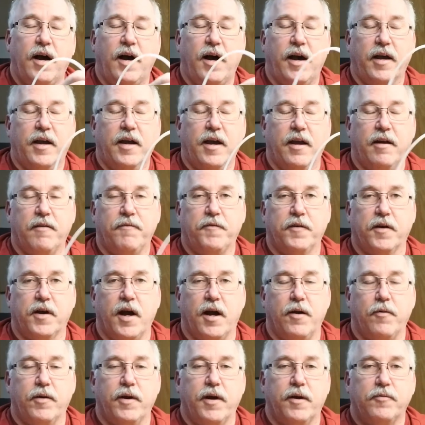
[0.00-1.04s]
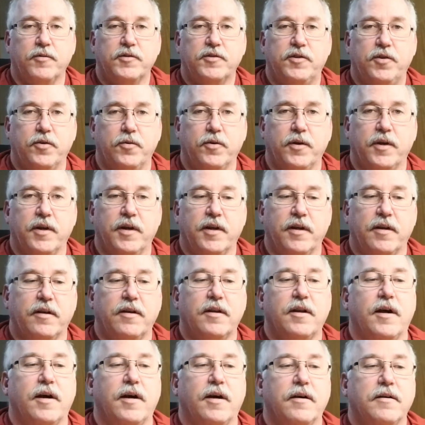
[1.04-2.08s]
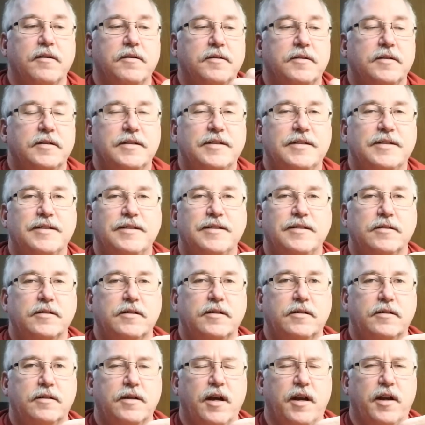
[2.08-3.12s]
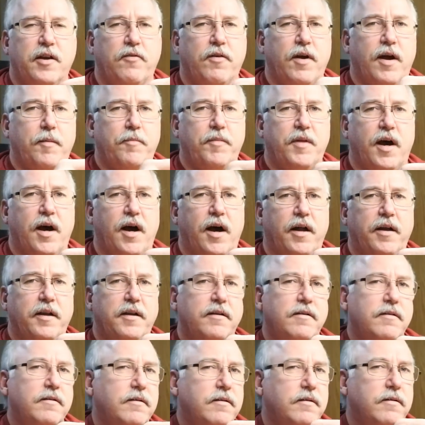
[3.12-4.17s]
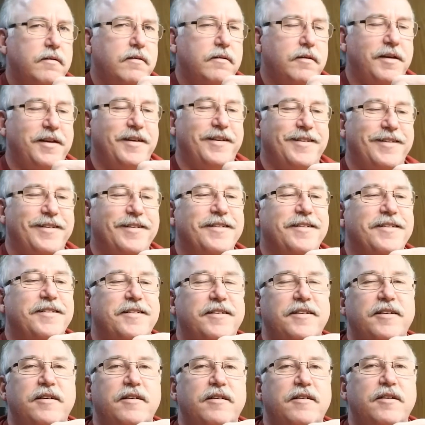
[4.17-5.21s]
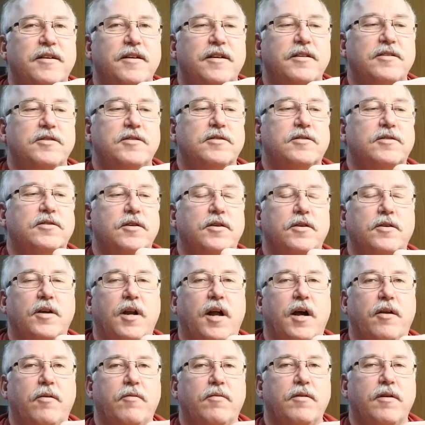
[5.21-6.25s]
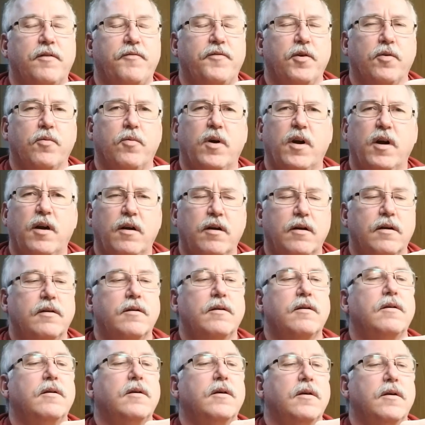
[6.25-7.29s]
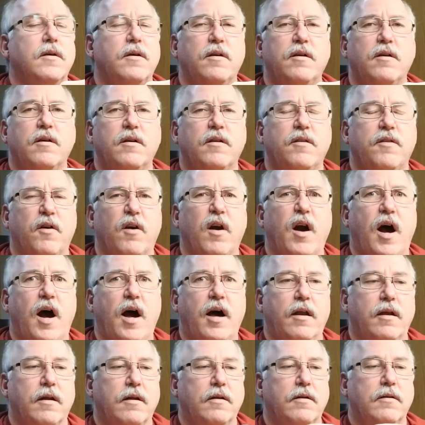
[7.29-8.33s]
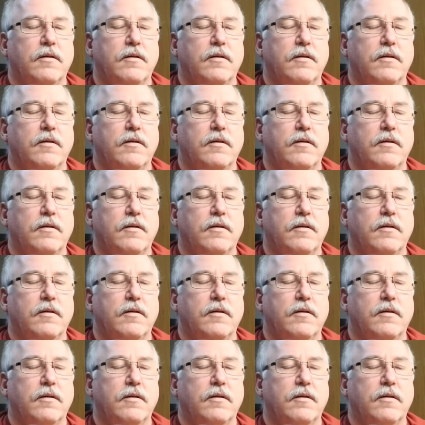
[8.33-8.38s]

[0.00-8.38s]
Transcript: I kind of forgot what I was doing and kind of grabbed the hot end. Just so you're not, if you're aware, they're hot.